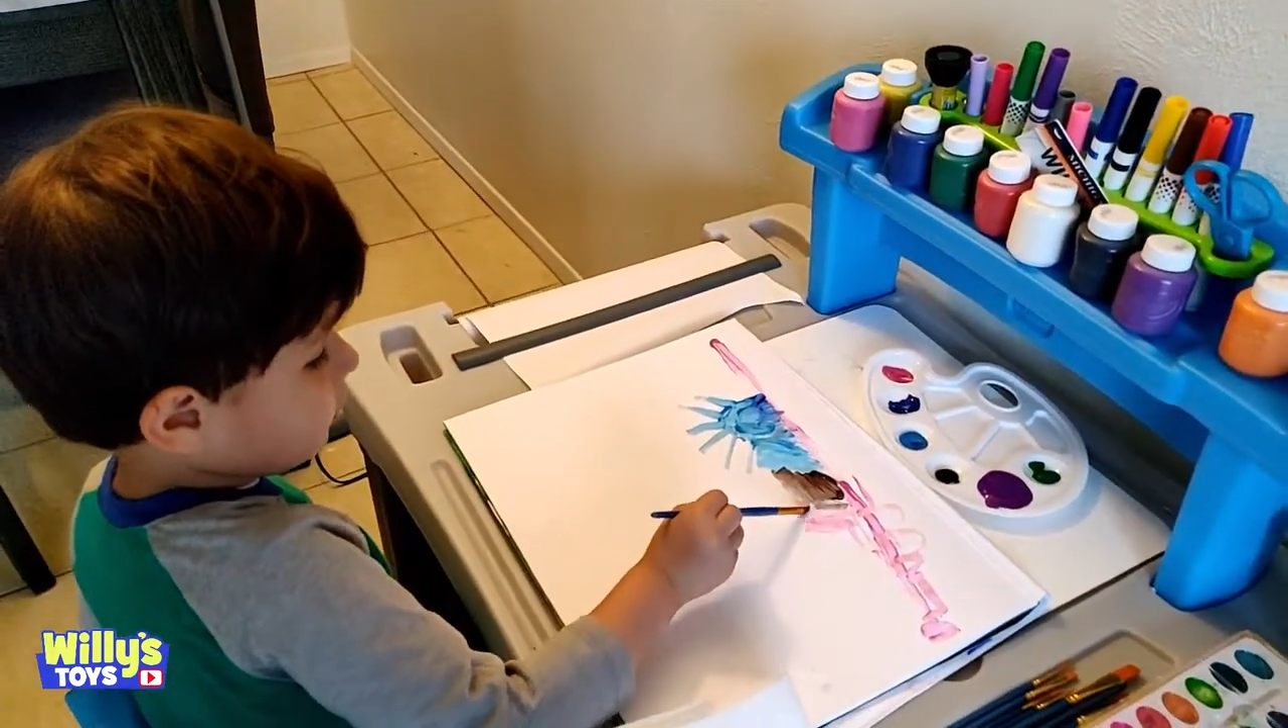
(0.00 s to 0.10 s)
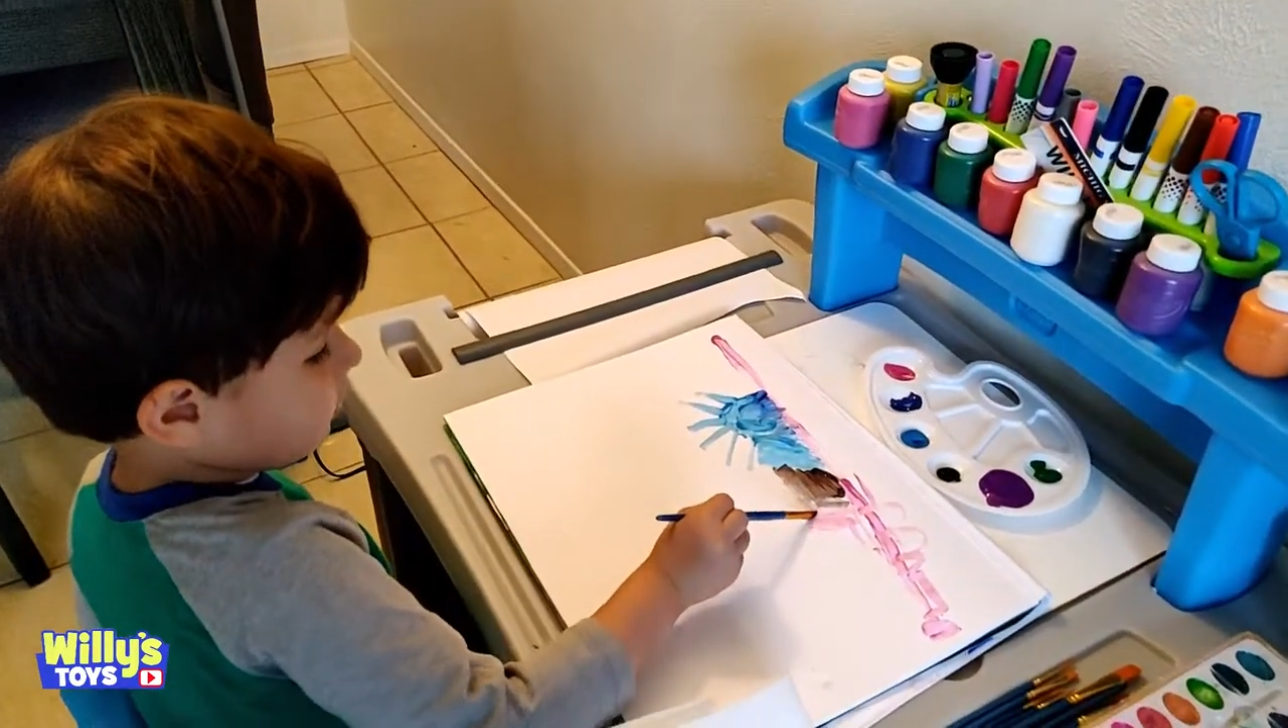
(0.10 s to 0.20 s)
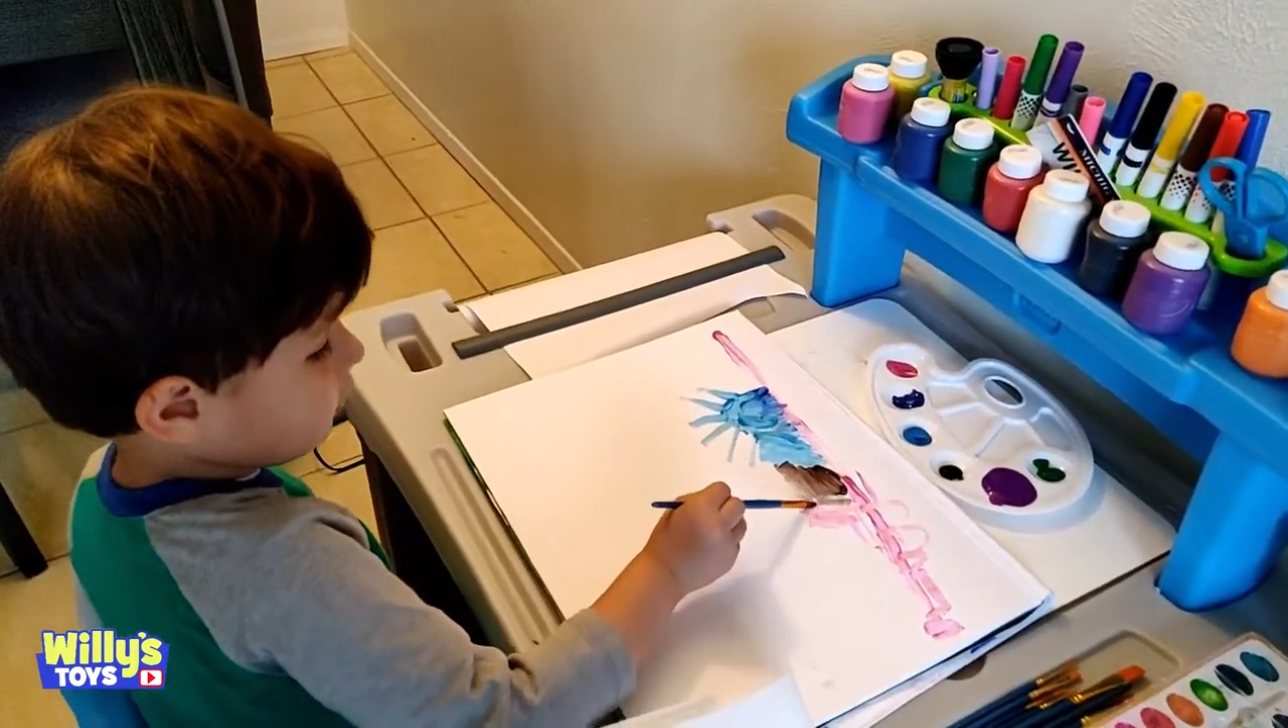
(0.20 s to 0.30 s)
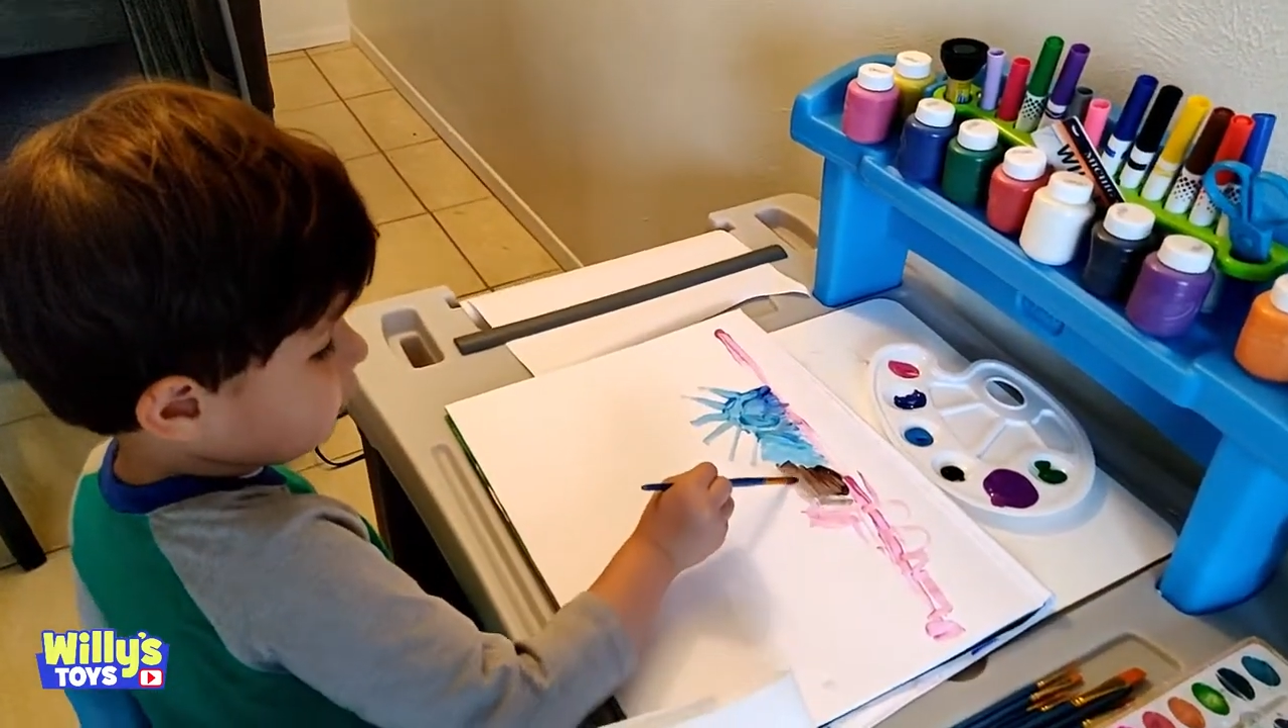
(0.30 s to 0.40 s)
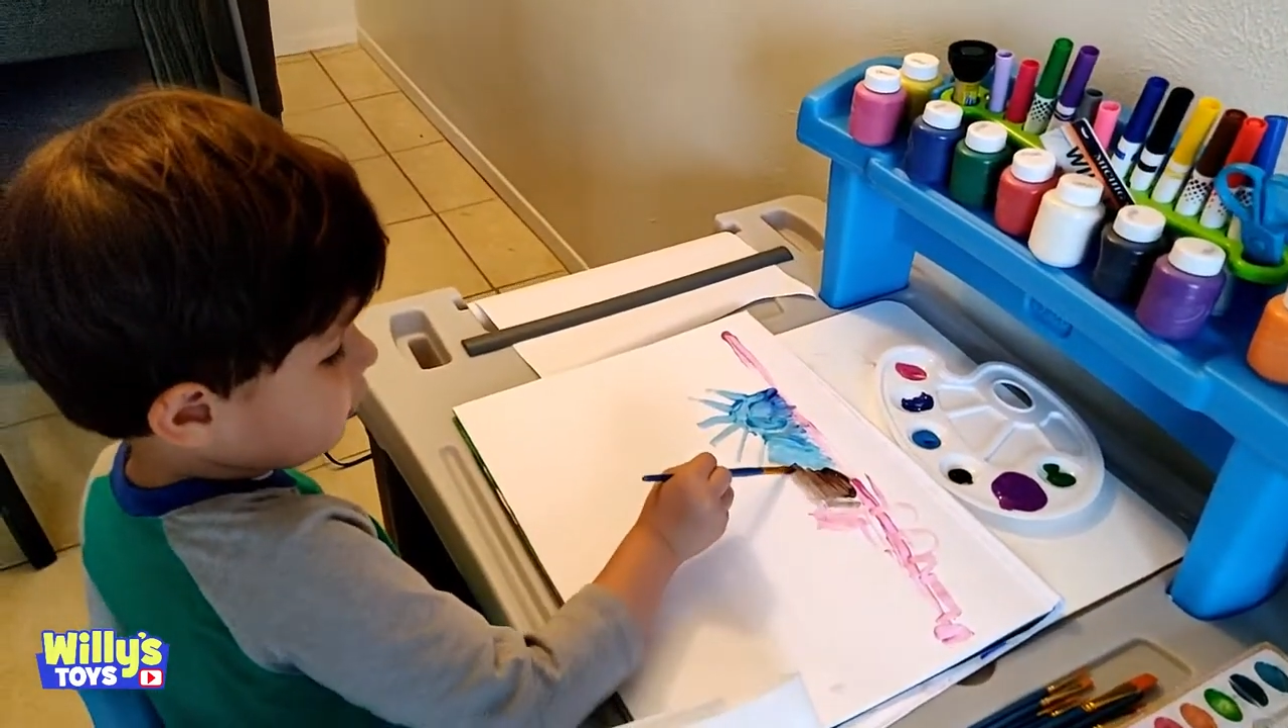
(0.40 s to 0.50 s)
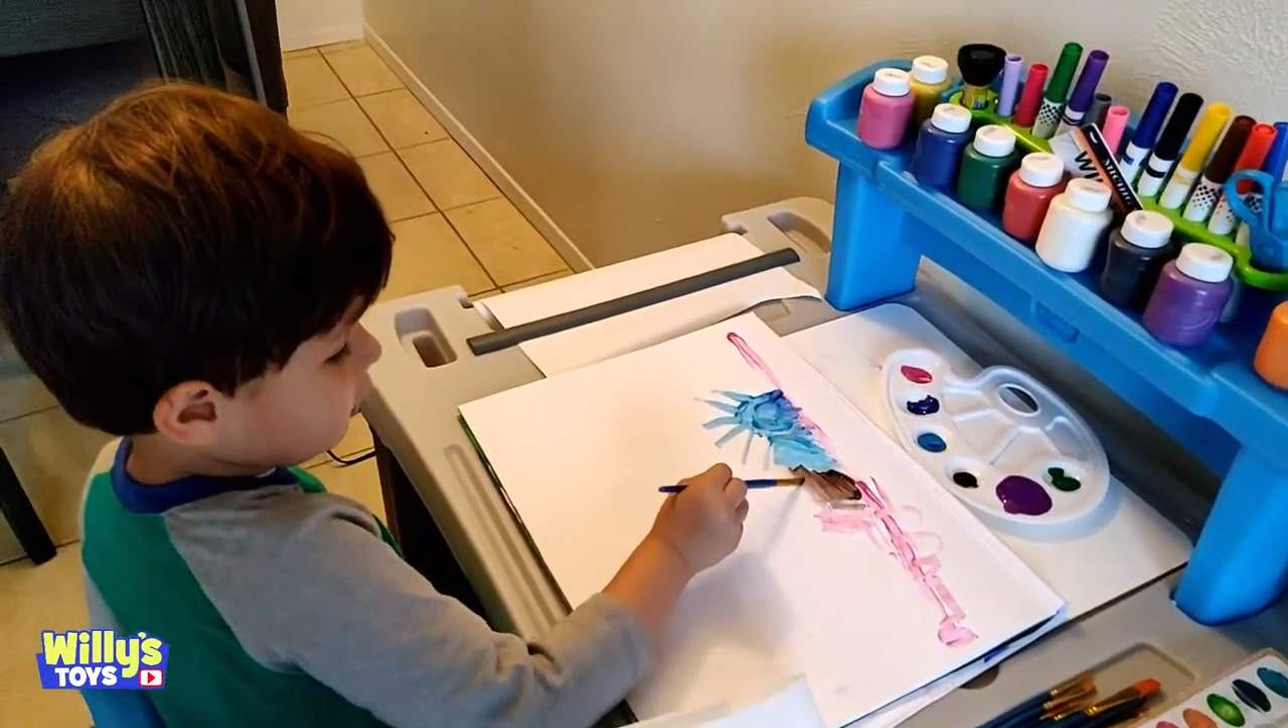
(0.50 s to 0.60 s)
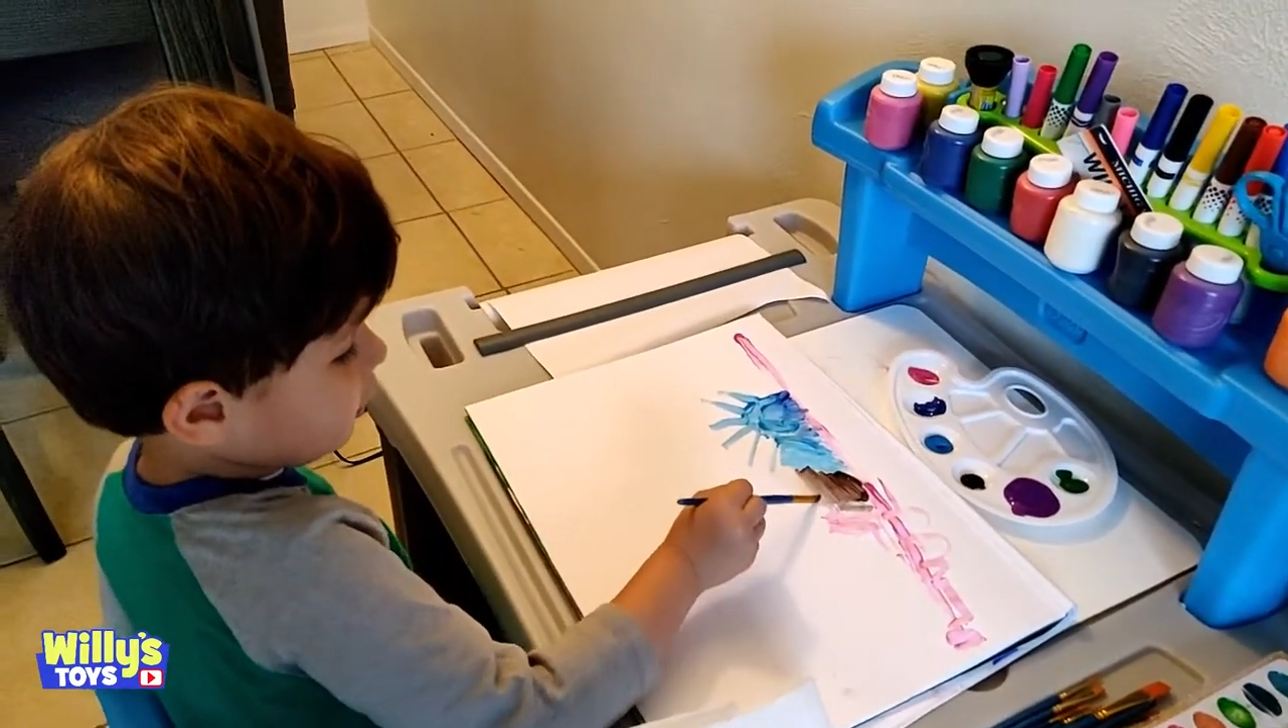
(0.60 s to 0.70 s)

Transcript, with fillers: bat?